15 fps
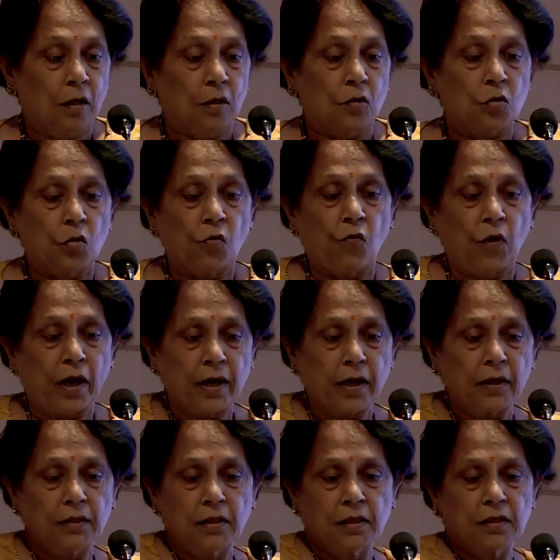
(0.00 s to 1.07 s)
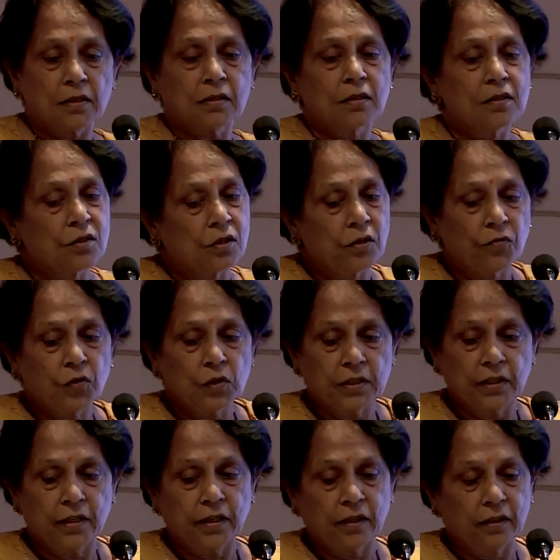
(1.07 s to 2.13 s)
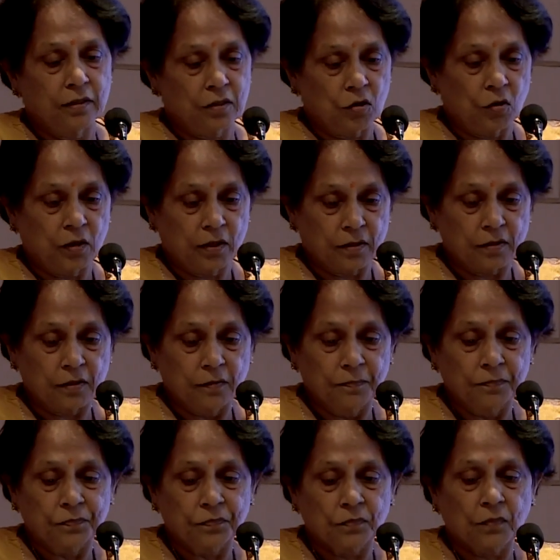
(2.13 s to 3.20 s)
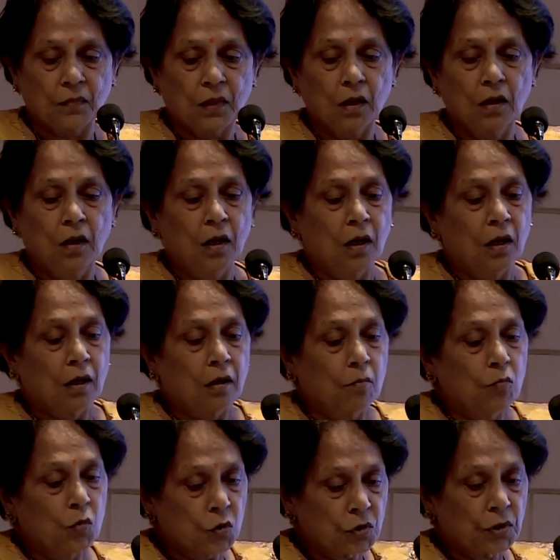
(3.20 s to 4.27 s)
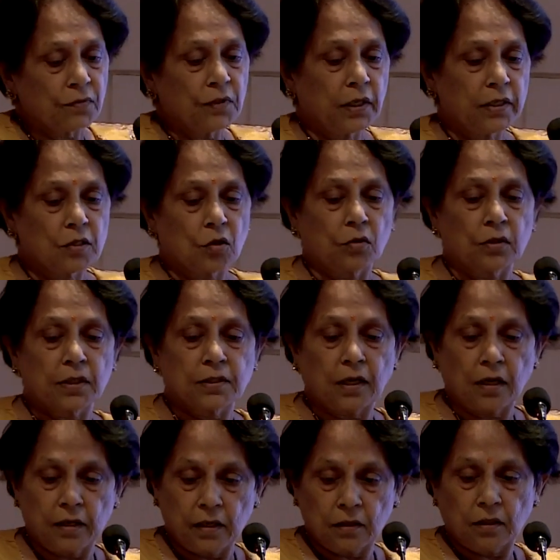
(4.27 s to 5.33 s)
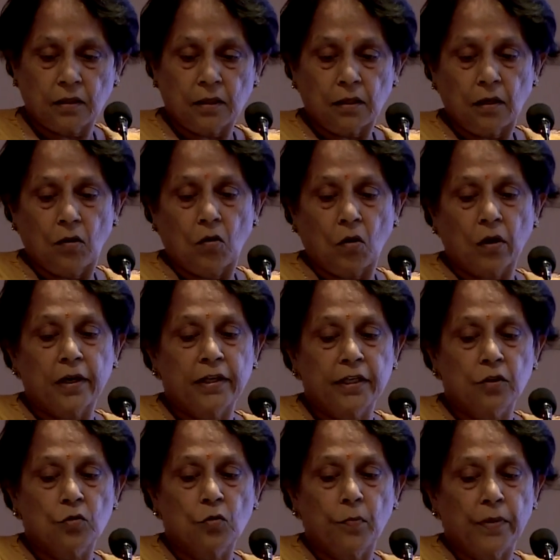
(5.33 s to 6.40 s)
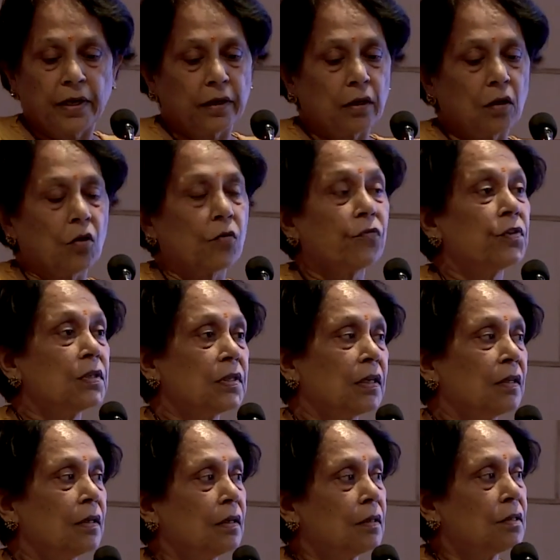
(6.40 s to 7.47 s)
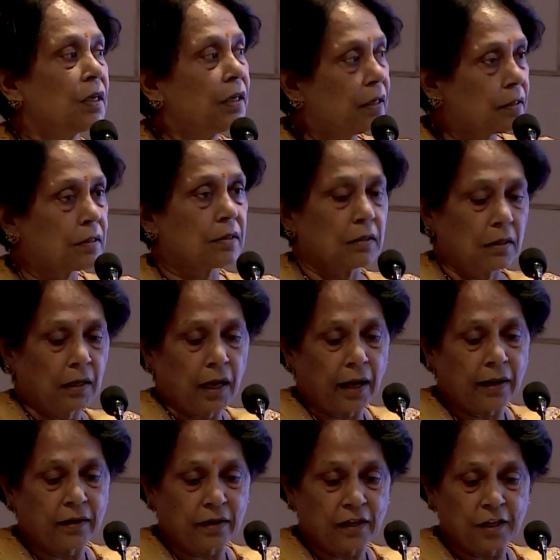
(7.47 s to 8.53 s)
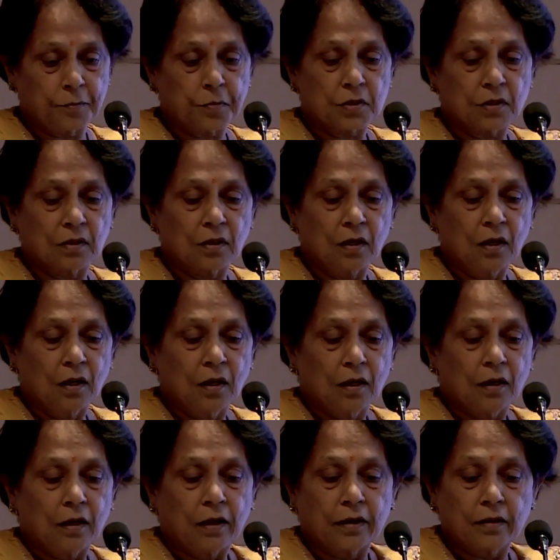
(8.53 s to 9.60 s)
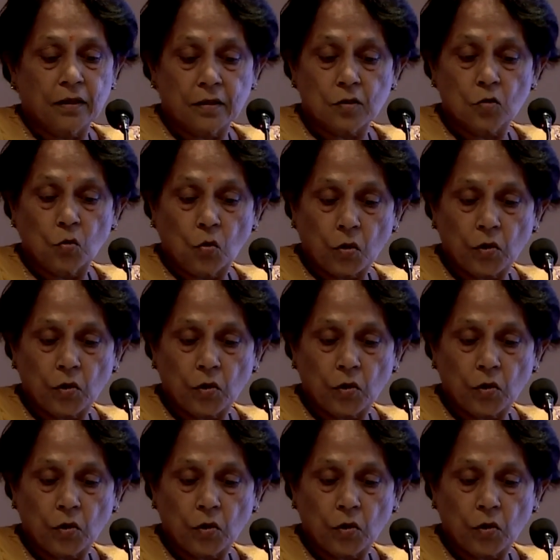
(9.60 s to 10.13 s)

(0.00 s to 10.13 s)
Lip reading: So why there is concern for genetic disorders? Most of the disorders are lethal or lead to mental or physical serious handicaps, and there is no